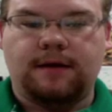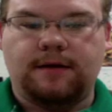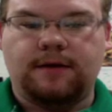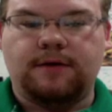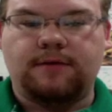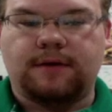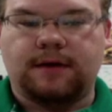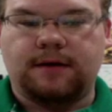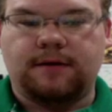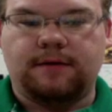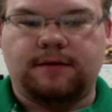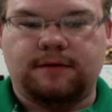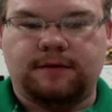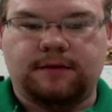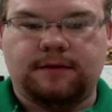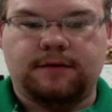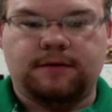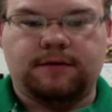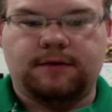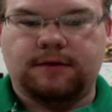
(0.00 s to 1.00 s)
You can
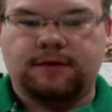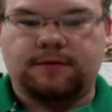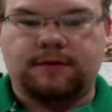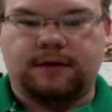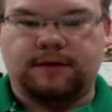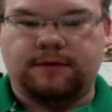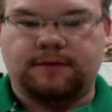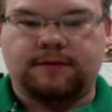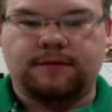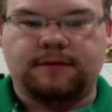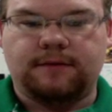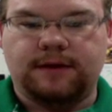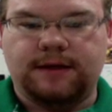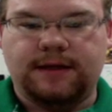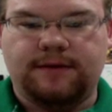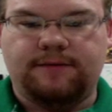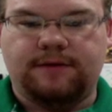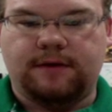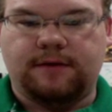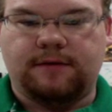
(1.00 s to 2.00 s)

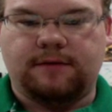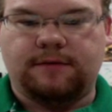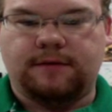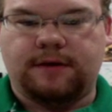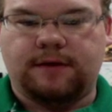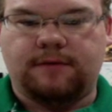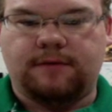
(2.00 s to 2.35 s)
leave your